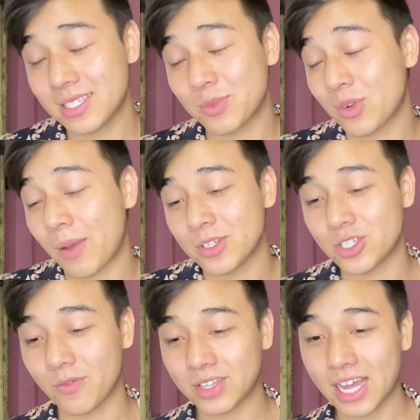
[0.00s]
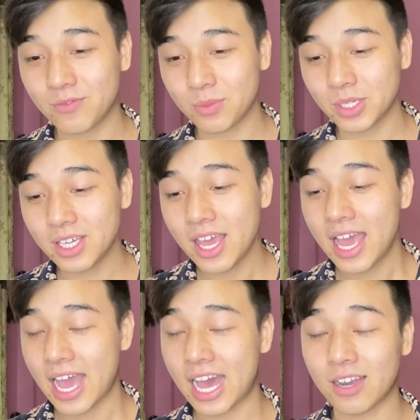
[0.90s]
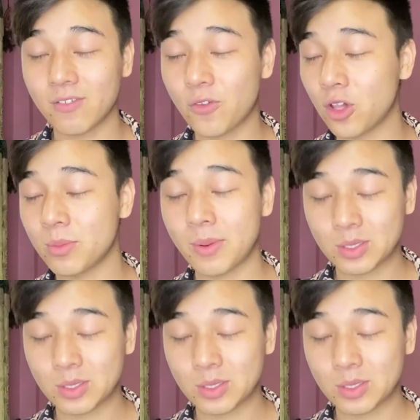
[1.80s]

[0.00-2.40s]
subscribe and share for that for me and follow me on our